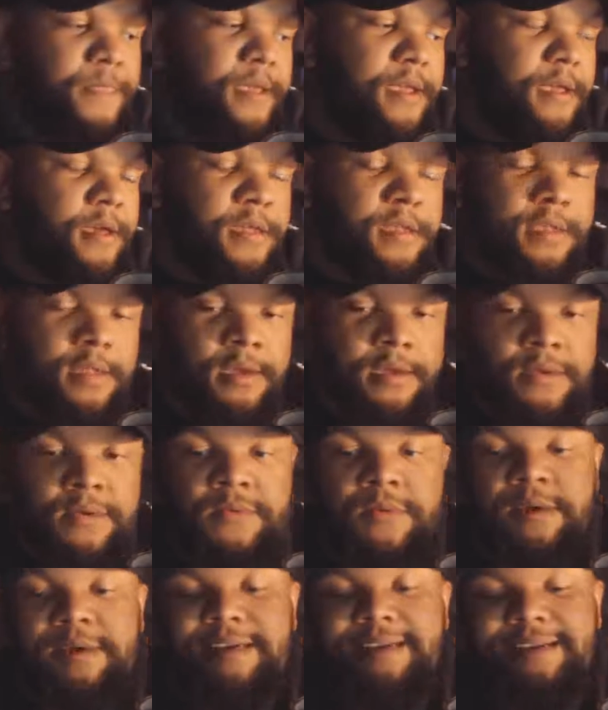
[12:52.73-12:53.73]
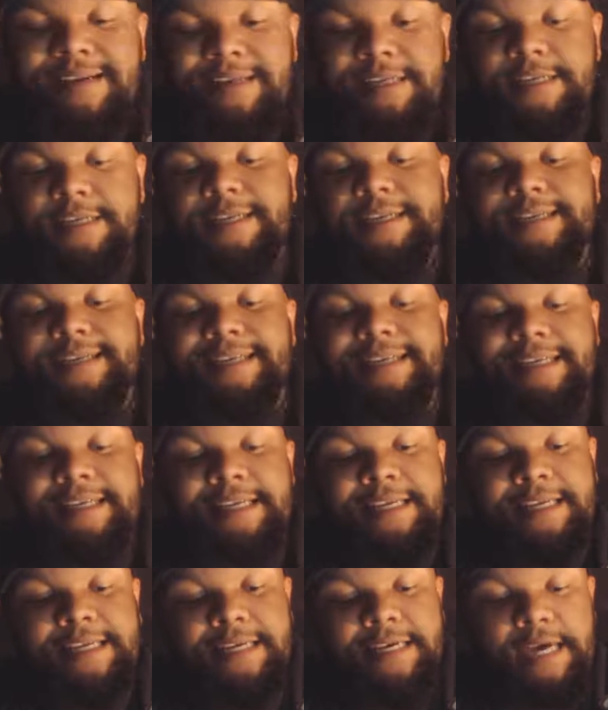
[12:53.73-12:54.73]
So
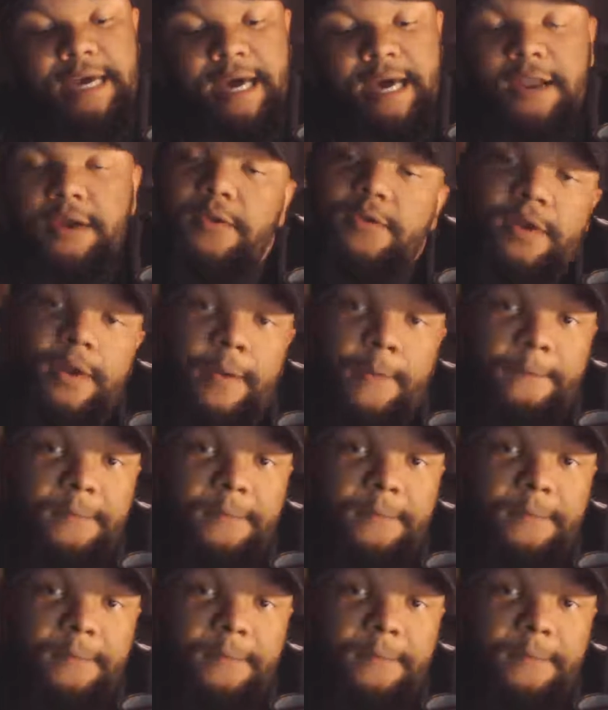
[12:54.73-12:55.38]
I don't know,